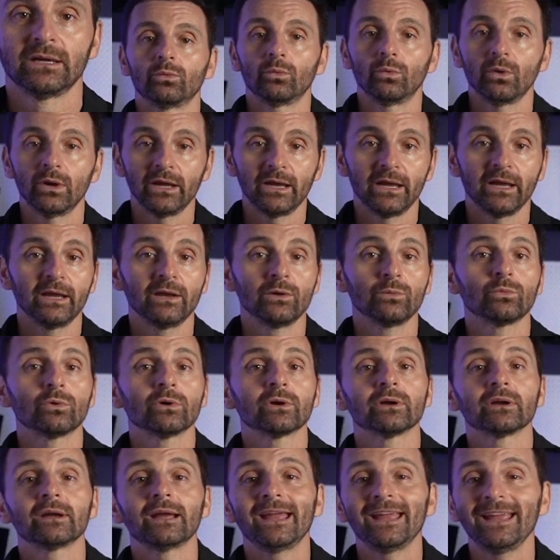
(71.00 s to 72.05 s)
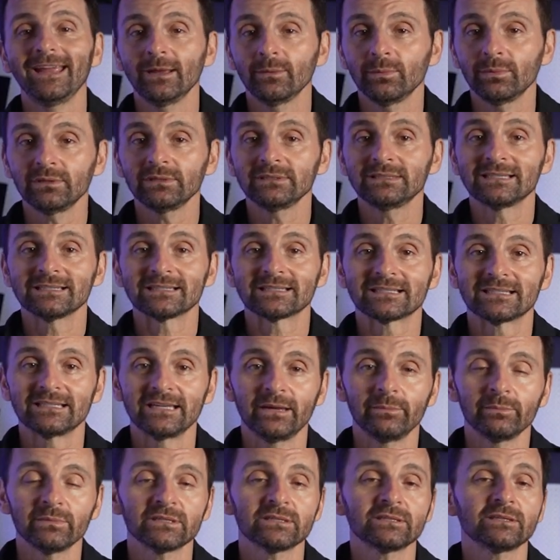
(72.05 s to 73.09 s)
When we're able to
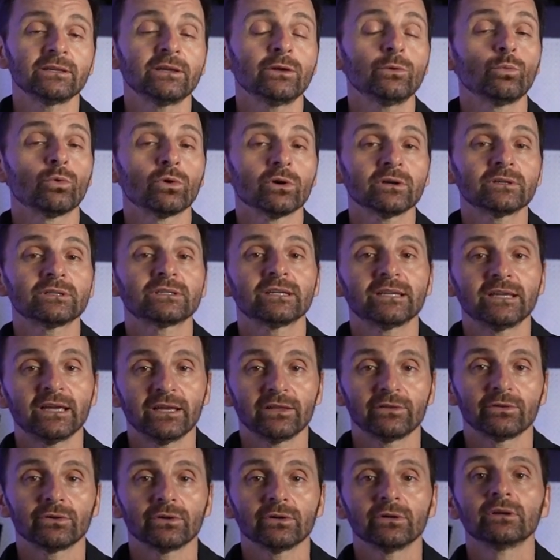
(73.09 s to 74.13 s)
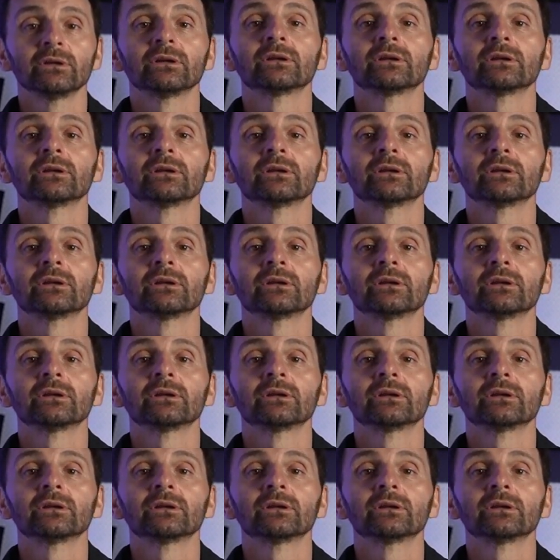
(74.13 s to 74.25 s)
seamlessly work together,